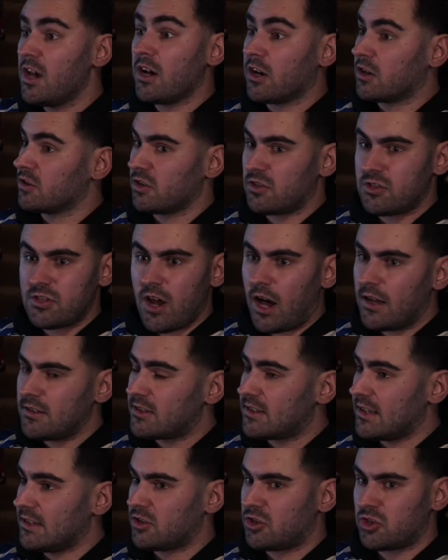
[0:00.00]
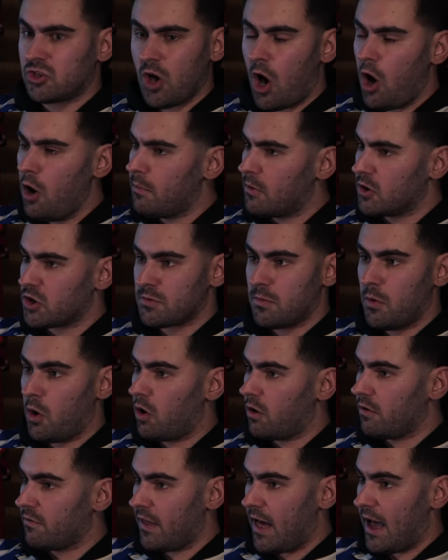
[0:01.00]
Because I started to see so much
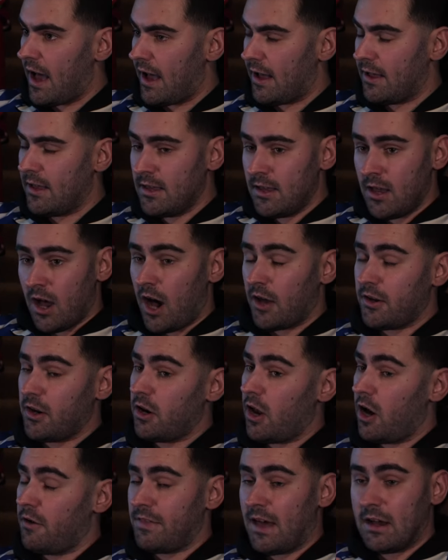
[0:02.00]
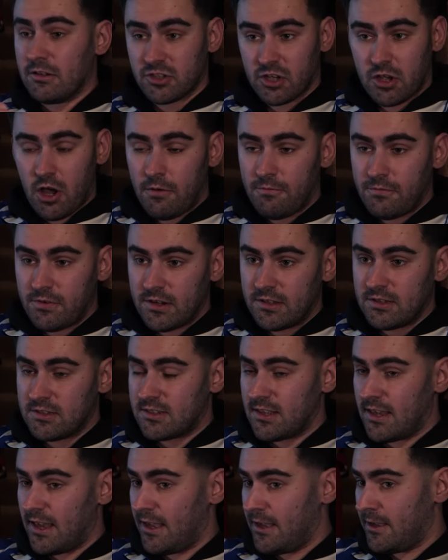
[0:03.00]
more of that. I don't know if that was a confidence
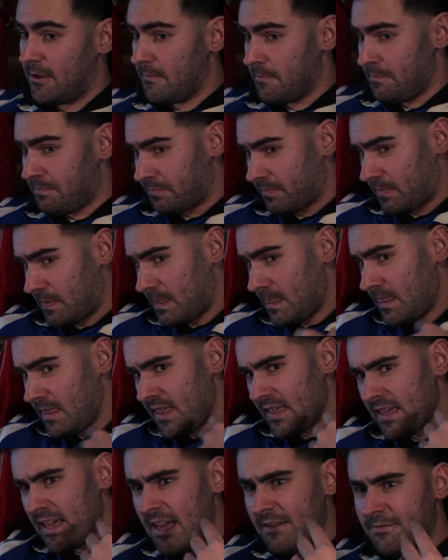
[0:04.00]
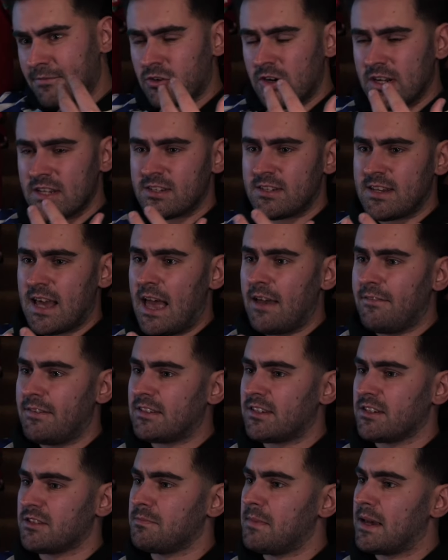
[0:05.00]
thing, if Chris Davis
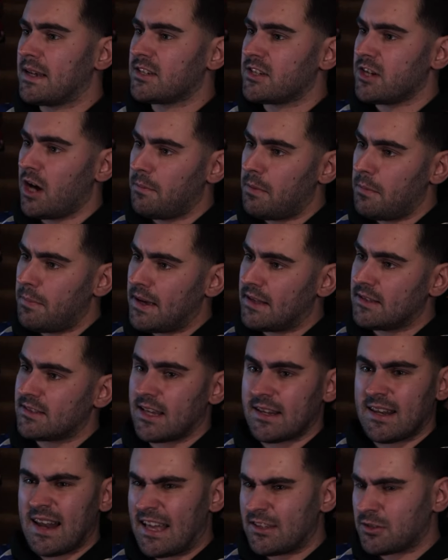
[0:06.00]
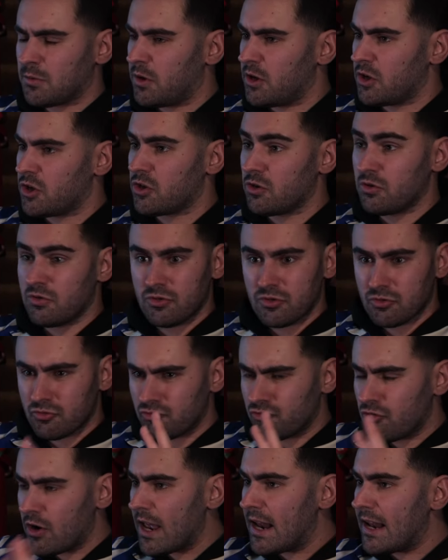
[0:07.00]
has mixed it up a bit and said, lads, I want you to
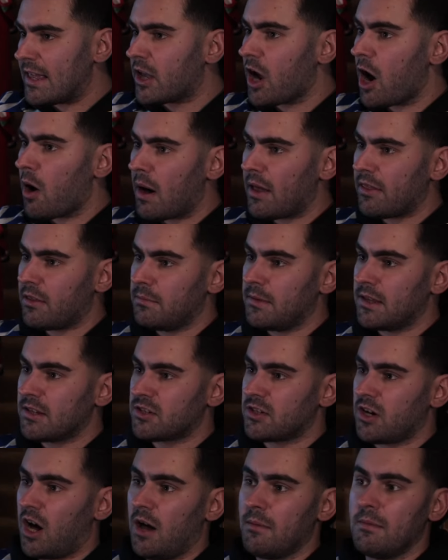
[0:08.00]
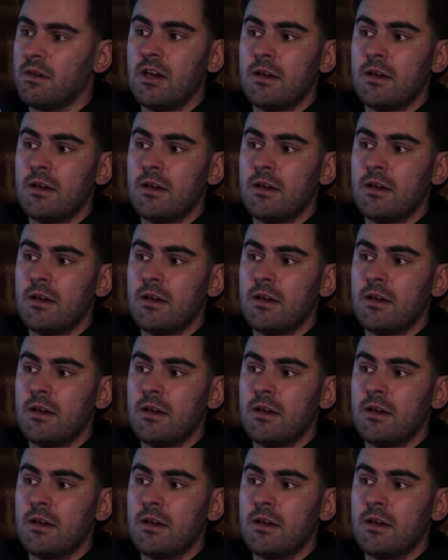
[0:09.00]
really go at them this time.